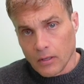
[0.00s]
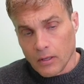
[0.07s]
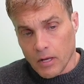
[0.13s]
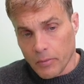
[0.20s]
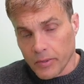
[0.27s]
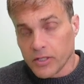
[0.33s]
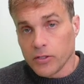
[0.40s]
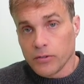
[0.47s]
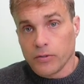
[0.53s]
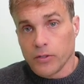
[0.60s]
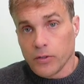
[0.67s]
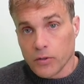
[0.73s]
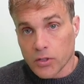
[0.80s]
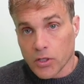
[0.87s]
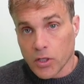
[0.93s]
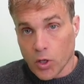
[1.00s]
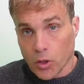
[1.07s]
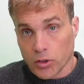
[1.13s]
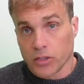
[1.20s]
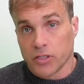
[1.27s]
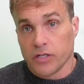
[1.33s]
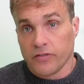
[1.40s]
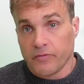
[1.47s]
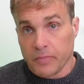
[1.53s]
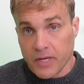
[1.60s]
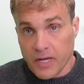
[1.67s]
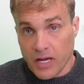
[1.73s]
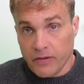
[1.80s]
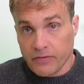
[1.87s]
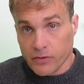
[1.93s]
And we do use cognitive
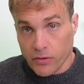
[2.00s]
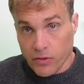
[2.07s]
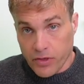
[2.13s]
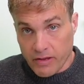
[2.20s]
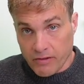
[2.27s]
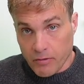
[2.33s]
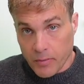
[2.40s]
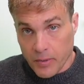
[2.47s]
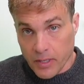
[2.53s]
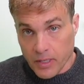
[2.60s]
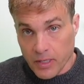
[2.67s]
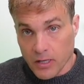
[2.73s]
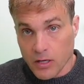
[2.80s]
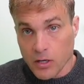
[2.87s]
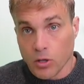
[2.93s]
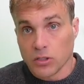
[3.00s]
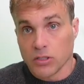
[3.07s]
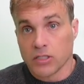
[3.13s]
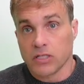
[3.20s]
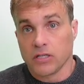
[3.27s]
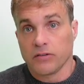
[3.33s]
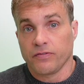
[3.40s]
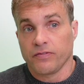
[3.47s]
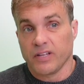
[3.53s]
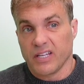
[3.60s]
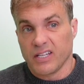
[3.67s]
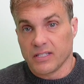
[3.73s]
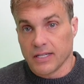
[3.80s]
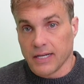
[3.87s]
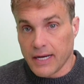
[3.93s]
behavioural therapy. Cognitive
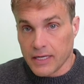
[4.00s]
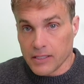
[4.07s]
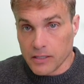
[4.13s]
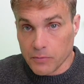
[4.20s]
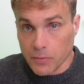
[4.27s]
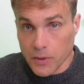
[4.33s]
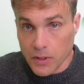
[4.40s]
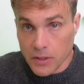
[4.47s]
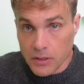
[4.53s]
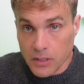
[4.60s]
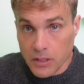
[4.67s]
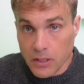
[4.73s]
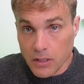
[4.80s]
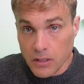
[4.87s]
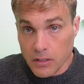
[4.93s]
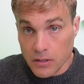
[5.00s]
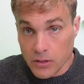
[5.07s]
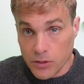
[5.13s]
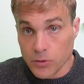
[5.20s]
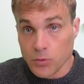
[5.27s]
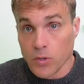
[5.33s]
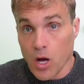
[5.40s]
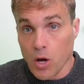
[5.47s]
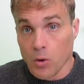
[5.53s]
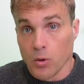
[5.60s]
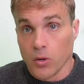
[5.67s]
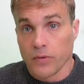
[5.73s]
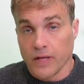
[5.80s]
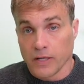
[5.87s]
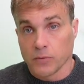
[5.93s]
is the Latin word to know.
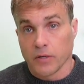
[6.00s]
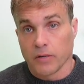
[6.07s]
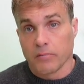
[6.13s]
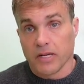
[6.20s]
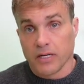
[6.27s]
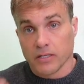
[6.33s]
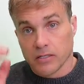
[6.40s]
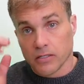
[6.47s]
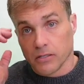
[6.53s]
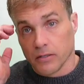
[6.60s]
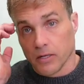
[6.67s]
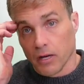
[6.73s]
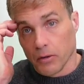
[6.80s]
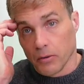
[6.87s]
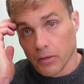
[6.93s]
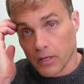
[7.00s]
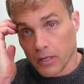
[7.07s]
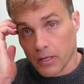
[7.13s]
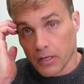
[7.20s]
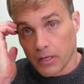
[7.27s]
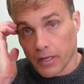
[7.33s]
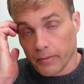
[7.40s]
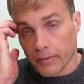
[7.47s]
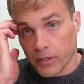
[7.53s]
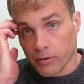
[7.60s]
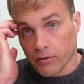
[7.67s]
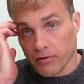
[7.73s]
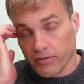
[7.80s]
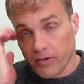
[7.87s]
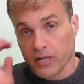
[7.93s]
That's what it means to know. And when you
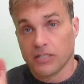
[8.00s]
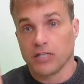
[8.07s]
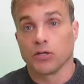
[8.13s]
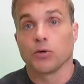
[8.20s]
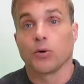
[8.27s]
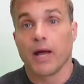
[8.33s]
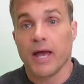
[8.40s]
are fighting your